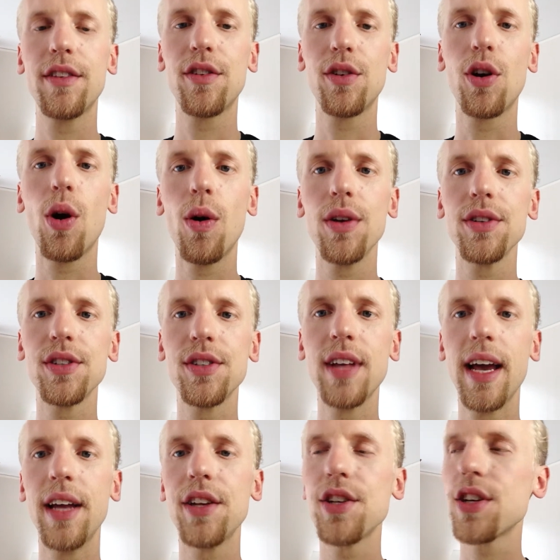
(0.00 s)
to go on
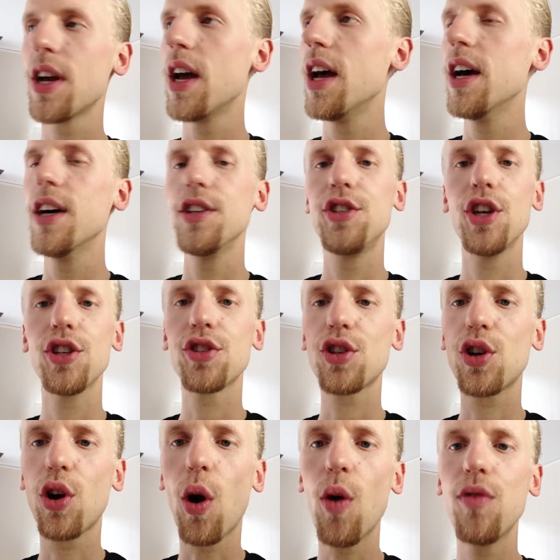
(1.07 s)
stage,
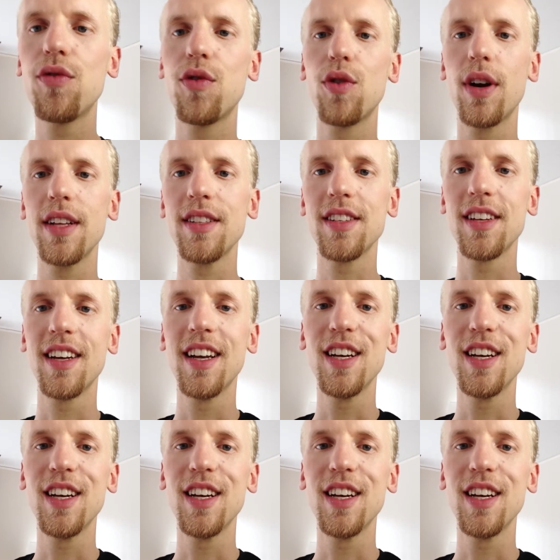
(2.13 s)
just go for it.